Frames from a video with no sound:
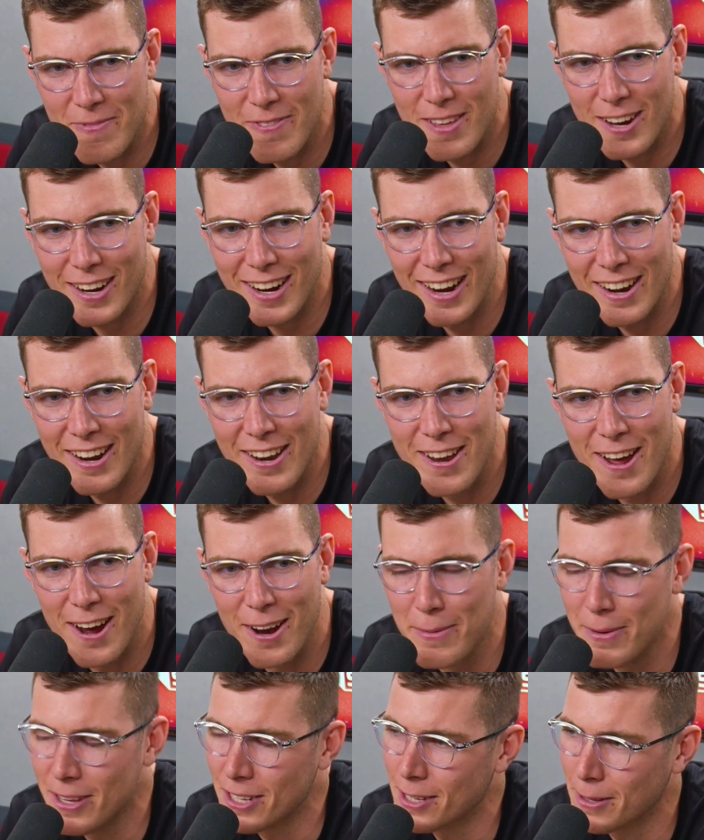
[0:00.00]
they're kind of known
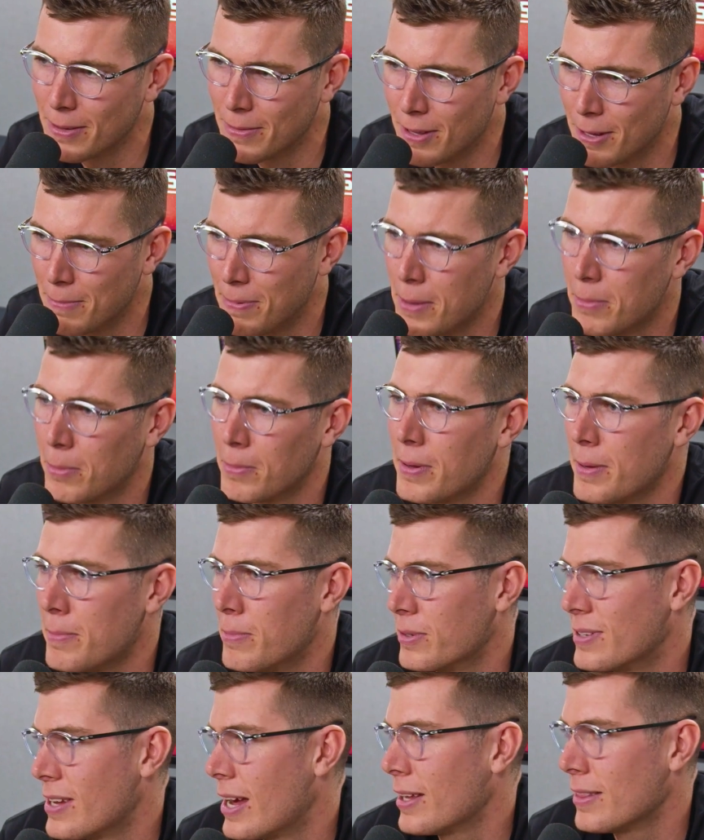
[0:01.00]
to be the
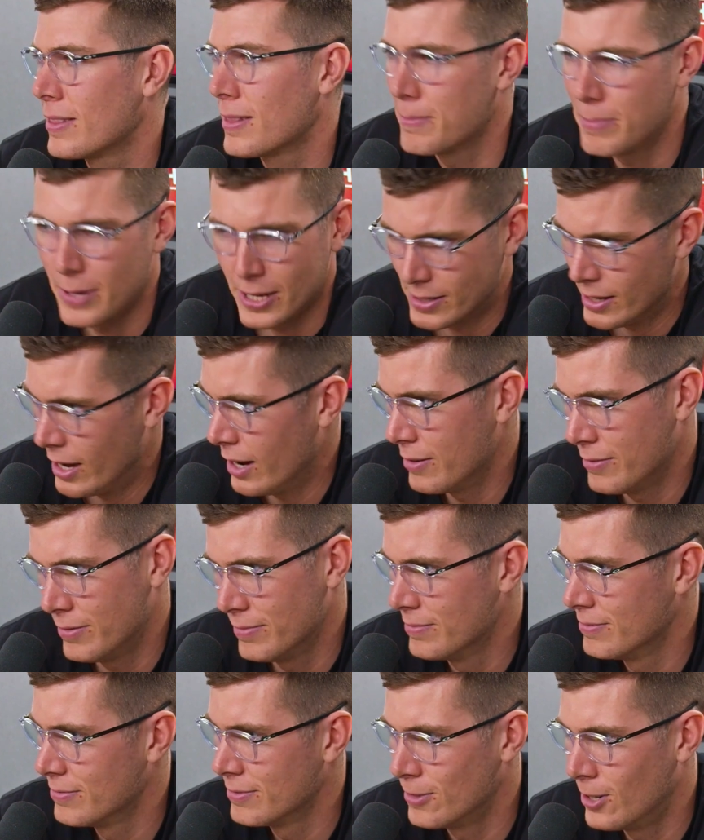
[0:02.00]
people take the piss out of,
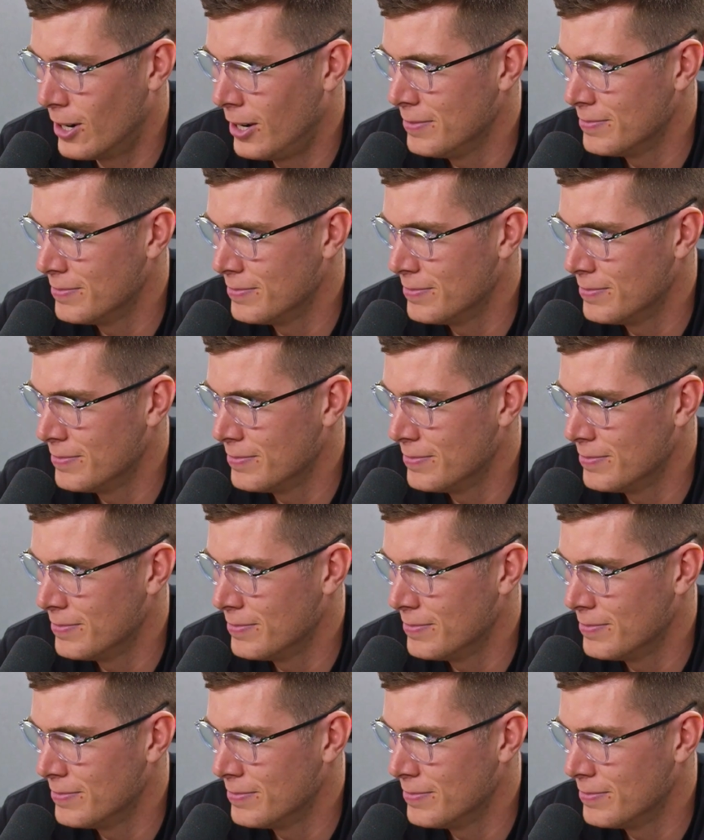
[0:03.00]
right?